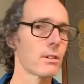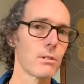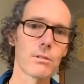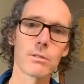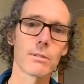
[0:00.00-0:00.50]

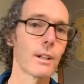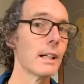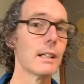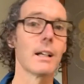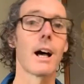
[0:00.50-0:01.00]
use
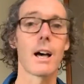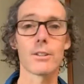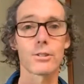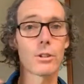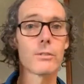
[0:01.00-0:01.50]

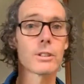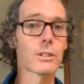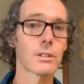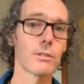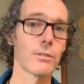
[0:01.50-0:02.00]

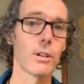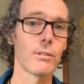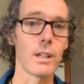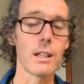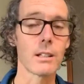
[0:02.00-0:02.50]
services
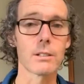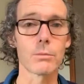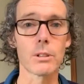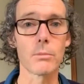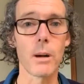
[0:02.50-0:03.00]
of healers,
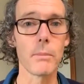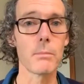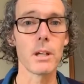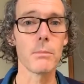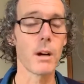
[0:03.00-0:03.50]
which might be
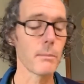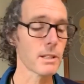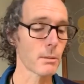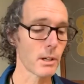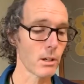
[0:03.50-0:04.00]
me, might be
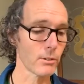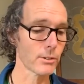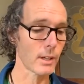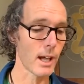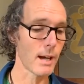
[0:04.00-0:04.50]
someone
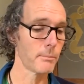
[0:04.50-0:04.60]
else,